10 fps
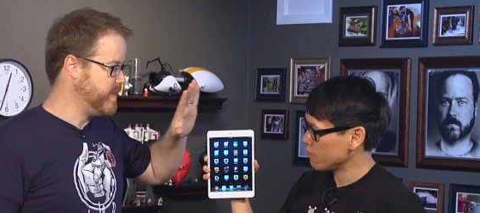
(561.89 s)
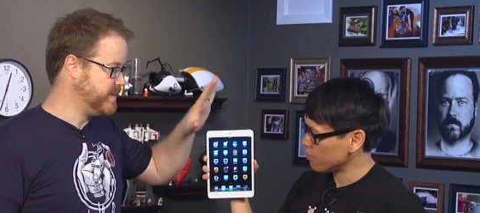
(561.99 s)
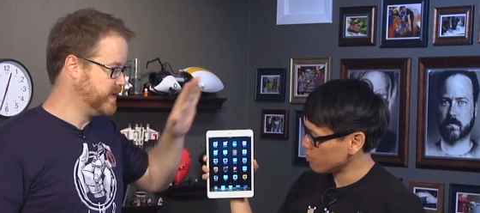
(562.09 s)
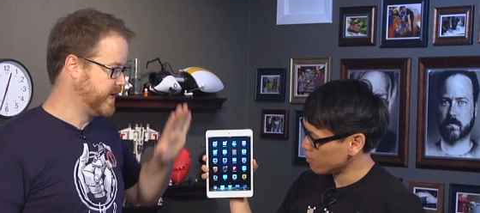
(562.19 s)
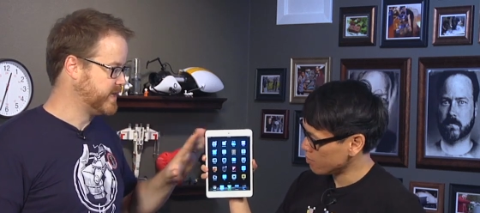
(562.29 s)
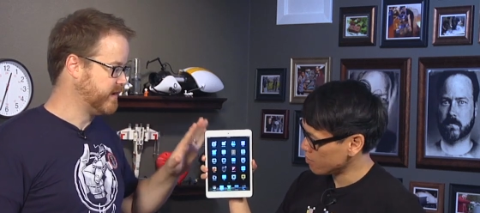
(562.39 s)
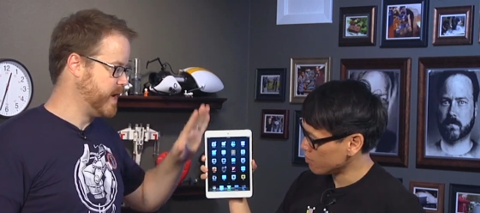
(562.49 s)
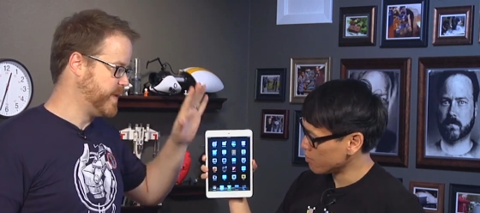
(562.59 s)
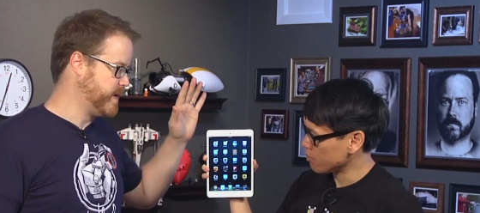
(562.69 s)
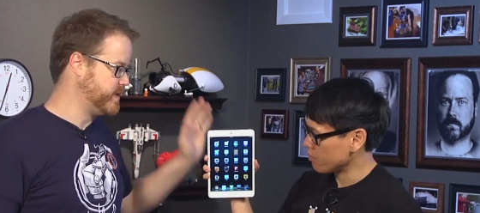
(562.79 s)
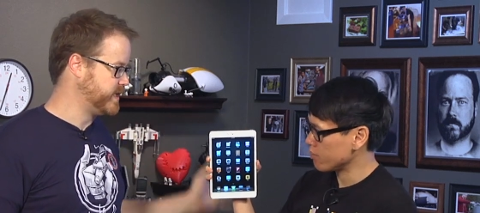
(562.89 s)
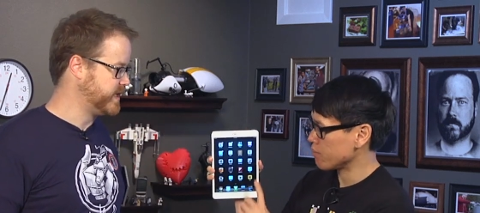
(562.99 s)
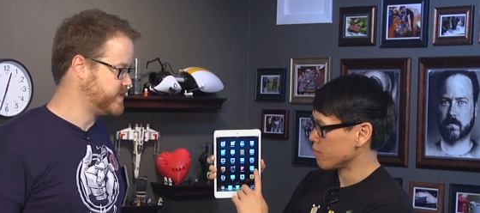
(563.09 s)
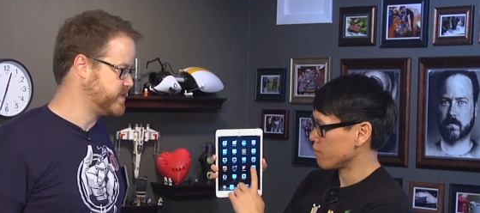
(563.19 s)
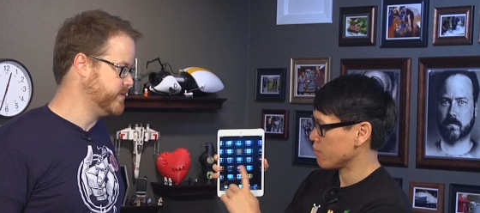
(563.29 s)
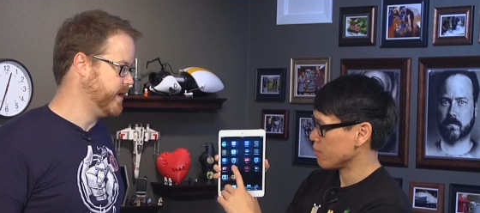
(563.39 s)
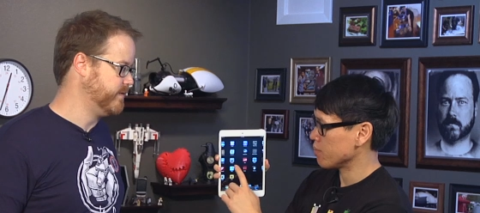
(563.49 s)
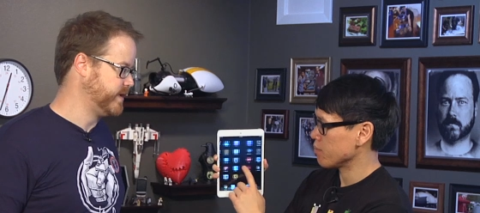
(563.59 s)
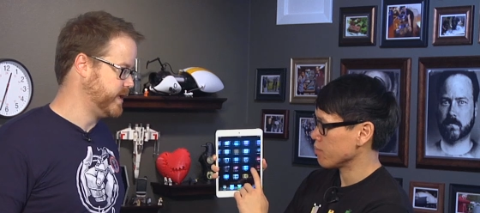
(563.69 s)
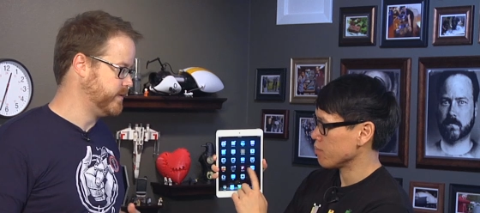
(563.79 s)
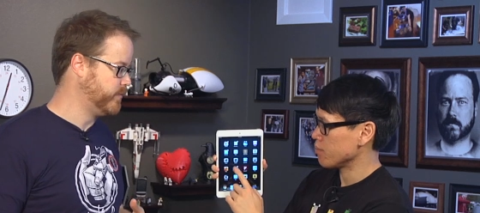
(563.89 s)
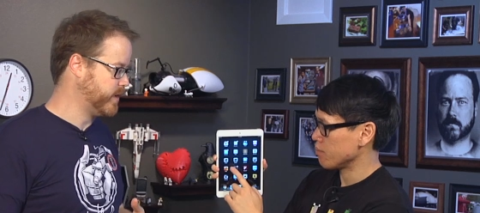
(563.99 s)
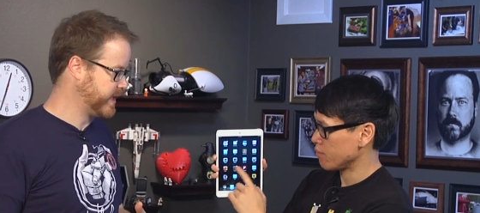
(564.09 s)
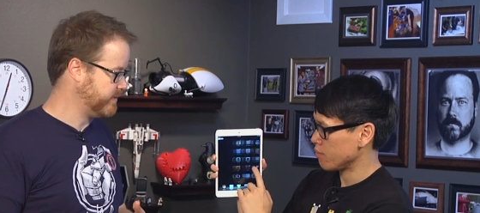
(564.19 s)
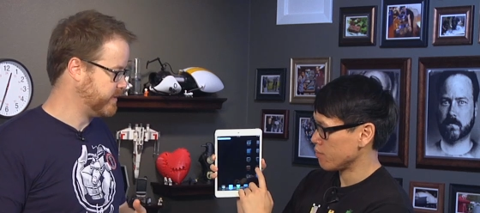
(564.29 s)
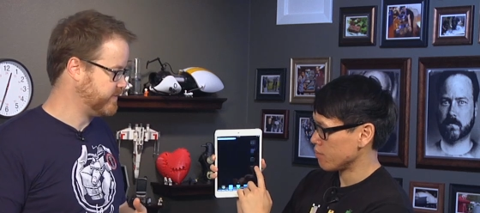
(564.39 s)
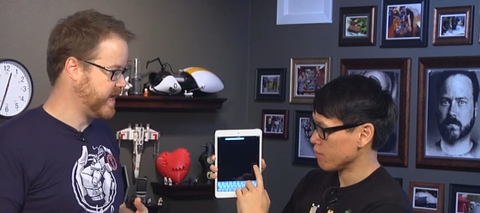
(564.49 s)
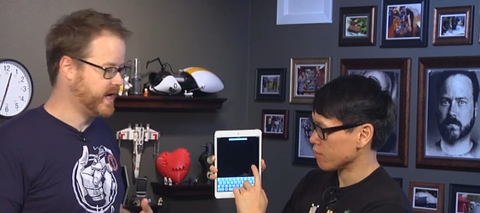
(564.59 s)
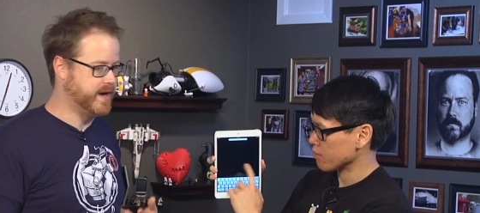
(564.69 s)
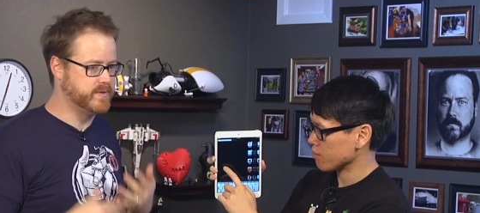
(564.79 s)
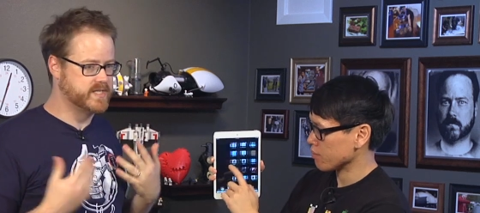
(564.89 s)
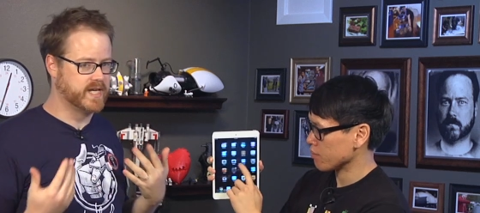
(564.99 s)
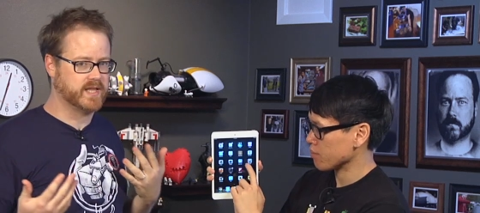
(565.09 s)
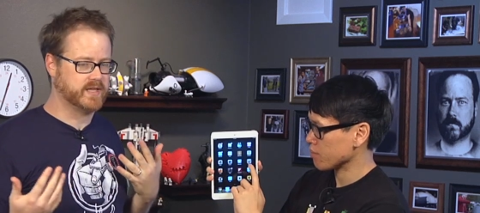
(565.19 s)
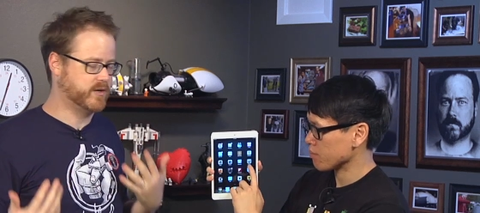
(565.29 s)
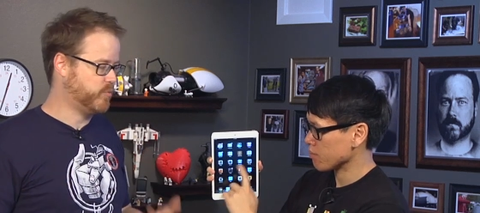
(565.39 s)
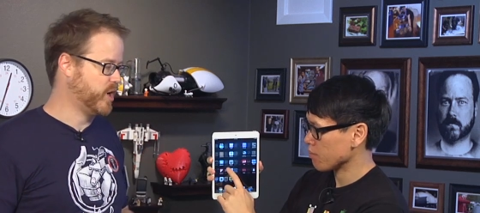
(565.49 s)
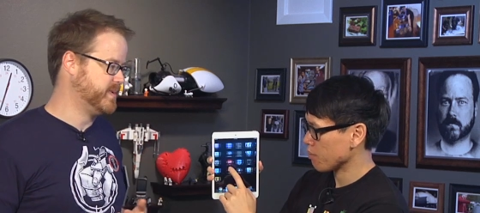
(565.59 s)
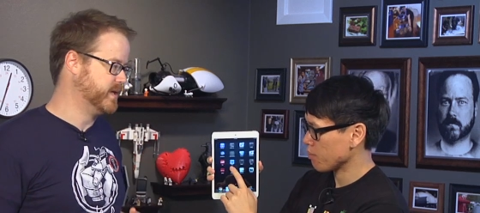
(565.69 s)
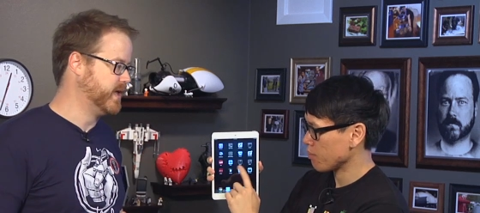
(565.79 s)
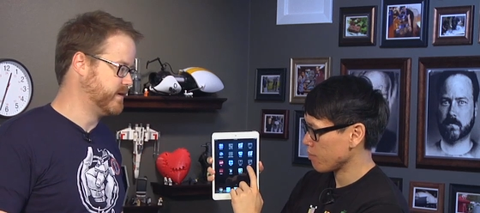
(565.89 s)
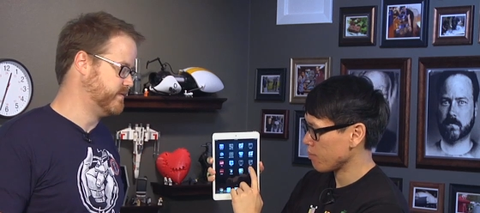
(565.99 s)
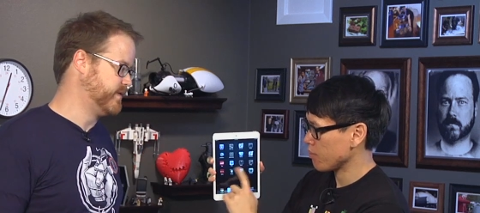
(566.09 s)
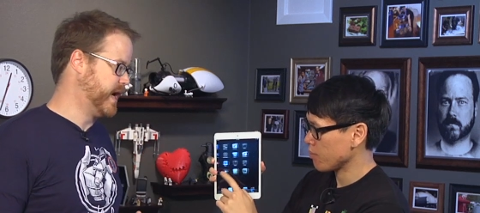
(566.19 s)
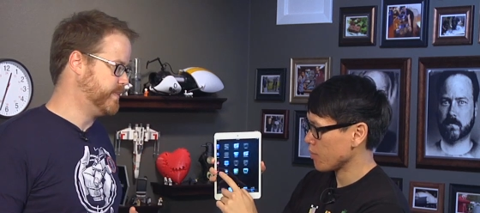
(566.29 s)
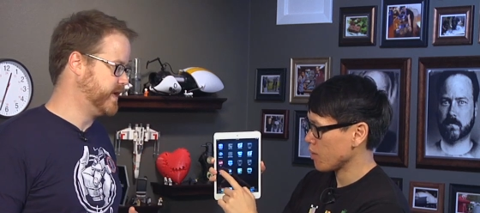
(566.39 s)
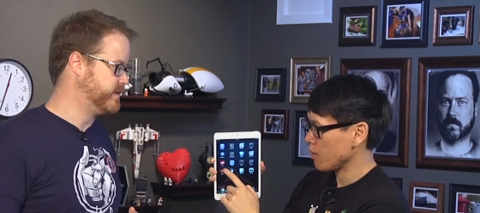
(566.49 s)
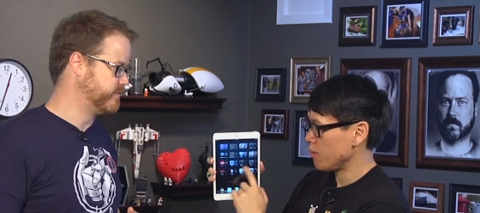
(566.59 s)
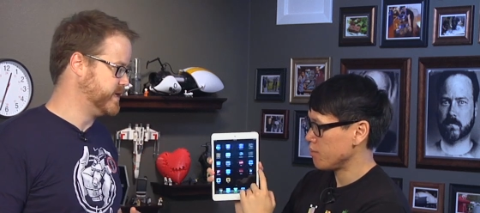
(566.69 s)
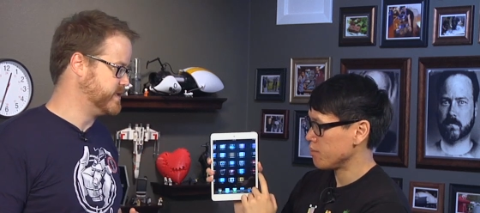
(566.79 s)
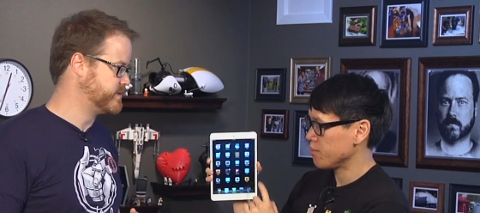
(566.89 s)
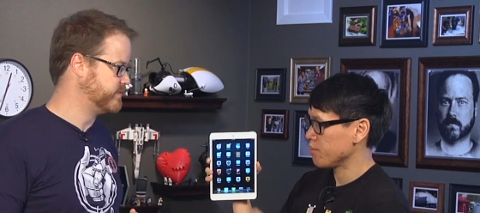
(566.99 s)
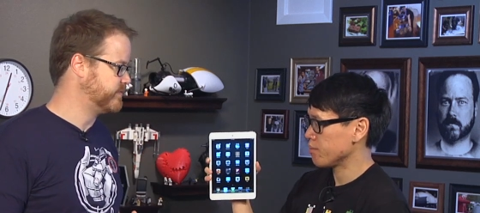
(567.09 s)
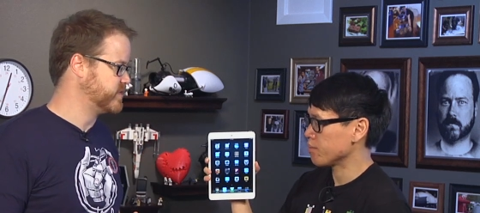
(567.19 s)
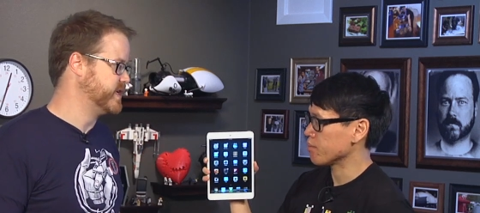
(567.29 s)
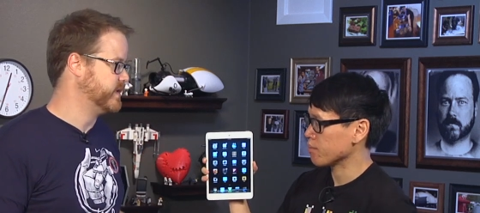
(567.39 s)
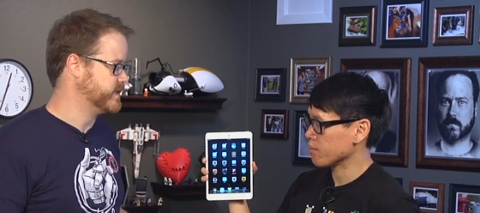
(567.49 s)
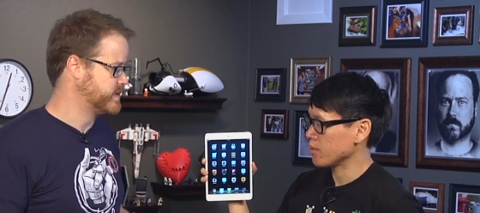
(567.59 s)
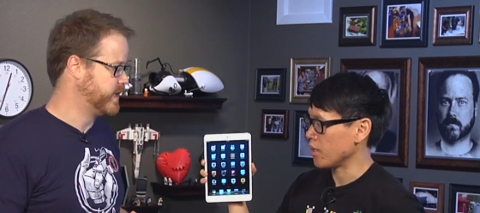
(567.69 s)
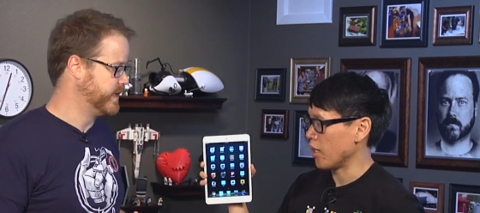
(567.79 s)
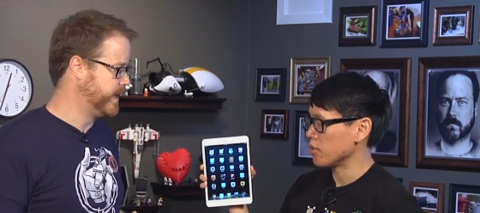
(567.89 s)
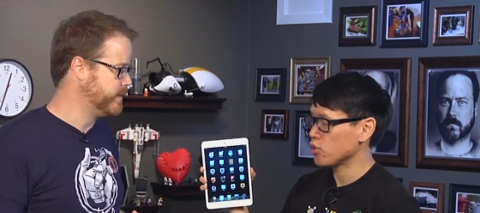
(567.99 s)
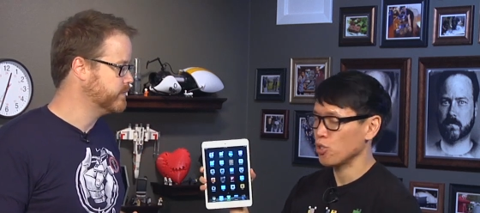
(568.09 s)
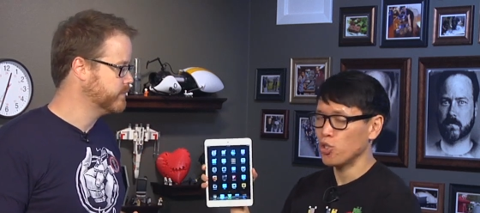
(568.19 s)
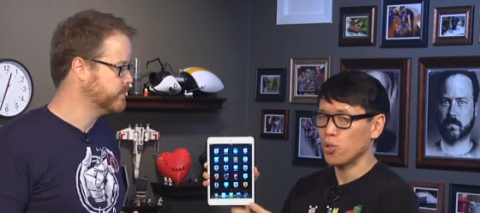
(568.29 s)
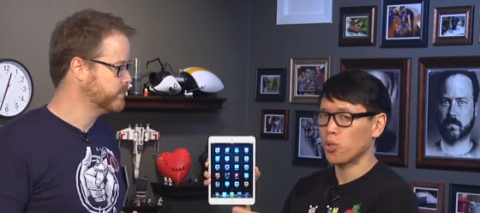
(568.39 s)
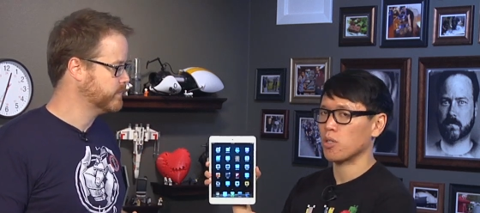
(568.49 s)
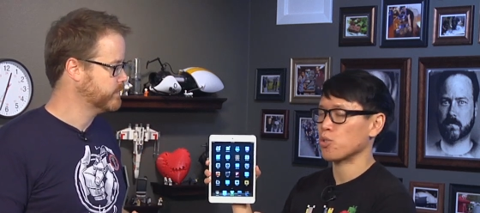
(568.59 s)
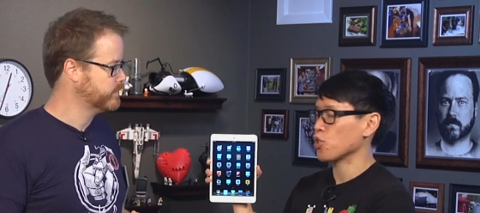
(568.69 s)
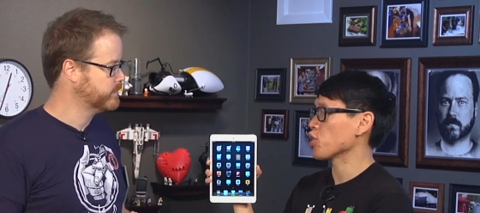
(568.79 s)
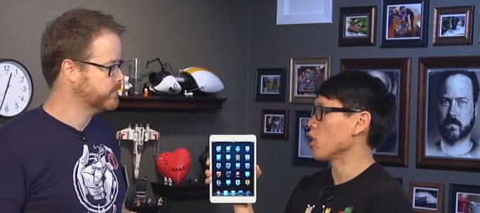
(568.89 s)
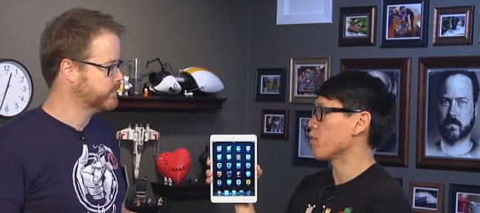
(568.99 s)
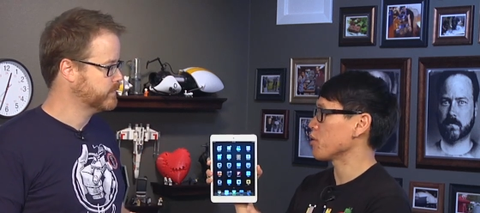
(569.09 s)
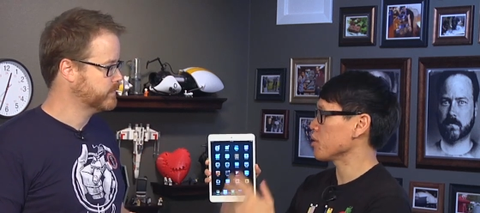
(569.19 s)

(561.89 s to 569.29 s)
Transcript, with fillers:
Speaker 1: maybe like their iPad but think it's too heavy, want to get rid of that, I would say that there will probably be a lot of iPad 3s for sale this holiday. Yeah, so you are switching over